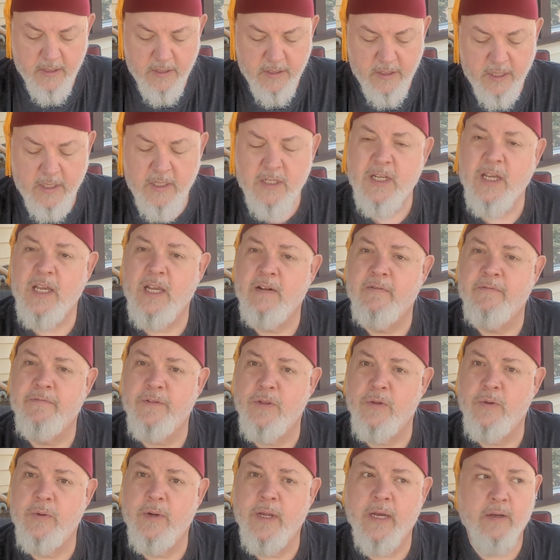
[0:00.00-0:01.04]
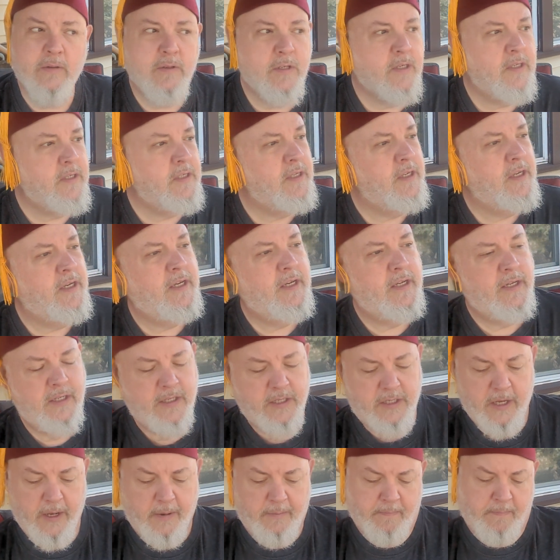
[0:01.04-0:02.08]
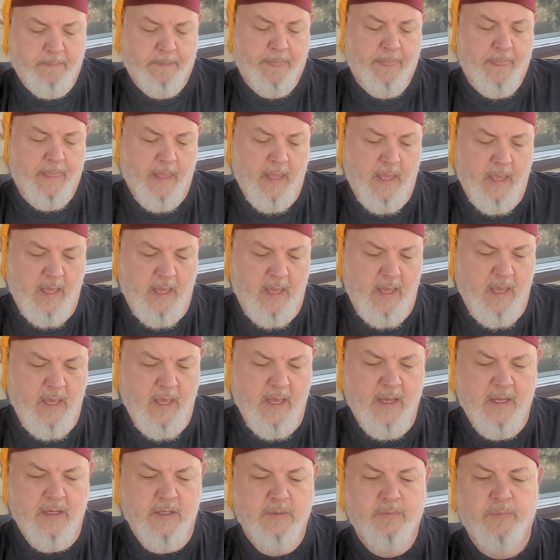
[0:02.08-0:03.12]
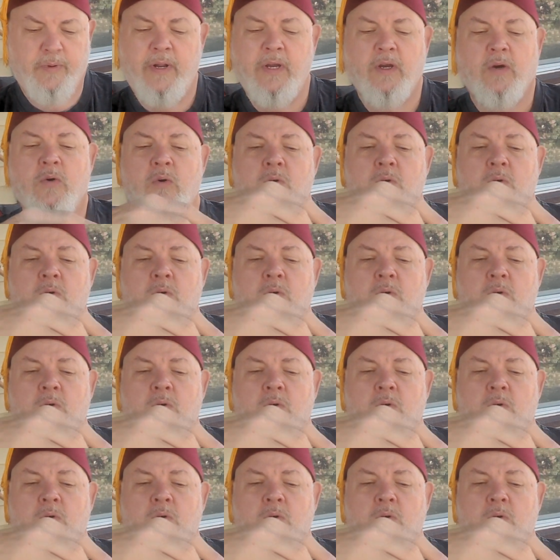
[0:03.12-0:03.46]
16 fluid ounces. So it's a pretty